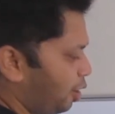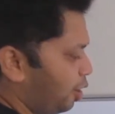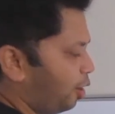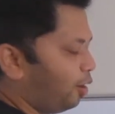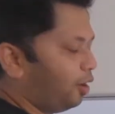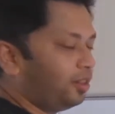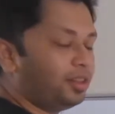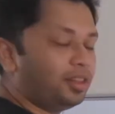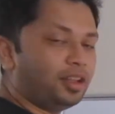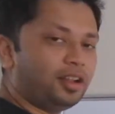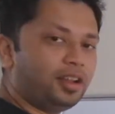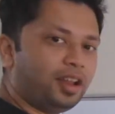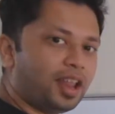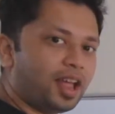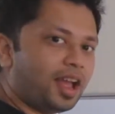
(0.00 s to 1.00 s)
all the
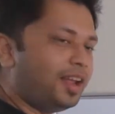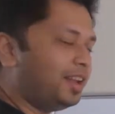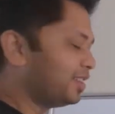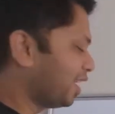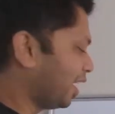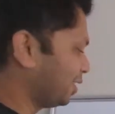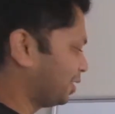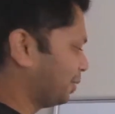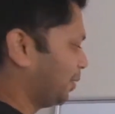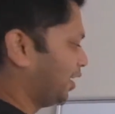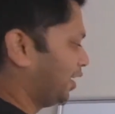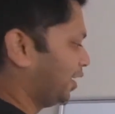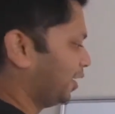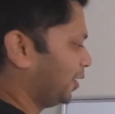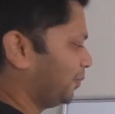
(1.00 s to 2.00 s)
lines has to be
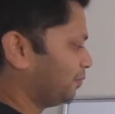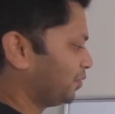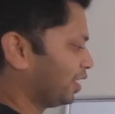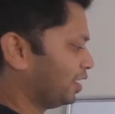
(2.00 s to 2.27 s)
here.